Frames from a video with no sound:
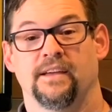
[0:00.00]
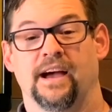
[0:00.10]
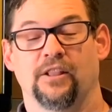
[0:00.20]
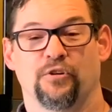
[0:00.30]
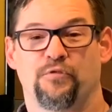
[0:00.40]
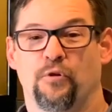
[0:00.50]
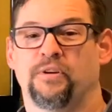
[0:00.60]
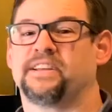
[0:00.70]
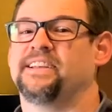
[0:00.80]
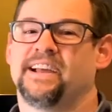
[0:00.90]
I look
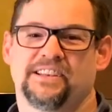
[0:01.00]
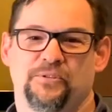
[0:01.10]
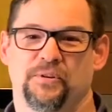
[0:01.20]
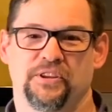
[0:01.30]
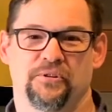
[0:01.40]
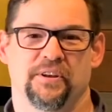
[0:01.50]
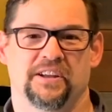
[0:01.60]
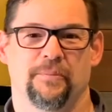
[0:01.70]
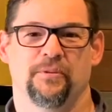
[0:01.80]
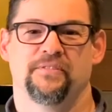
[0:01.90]
forward to connecting with you in a
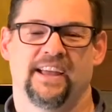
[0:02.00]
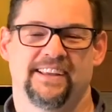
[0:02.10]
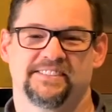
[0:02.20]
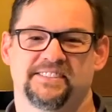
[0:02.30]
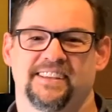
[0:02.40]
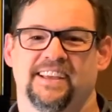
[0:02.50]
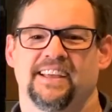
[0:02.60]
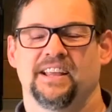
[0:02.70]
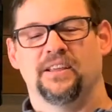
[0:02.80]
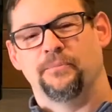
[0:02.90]
couple of days.
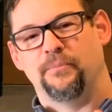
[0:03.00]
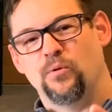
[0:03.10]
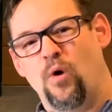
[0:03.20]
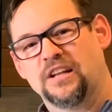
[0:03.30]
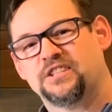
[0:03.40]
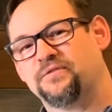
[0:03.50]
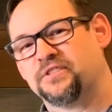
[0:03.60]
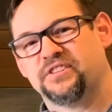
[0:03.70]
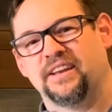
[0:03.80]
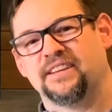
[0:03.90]
Be watching for
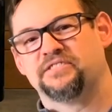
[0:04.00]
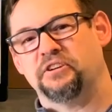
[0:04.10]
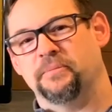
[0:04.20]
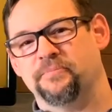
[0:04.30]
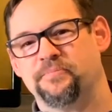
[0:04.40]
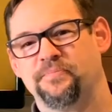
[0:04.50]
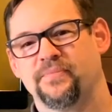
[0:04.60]
Sunday's sermon.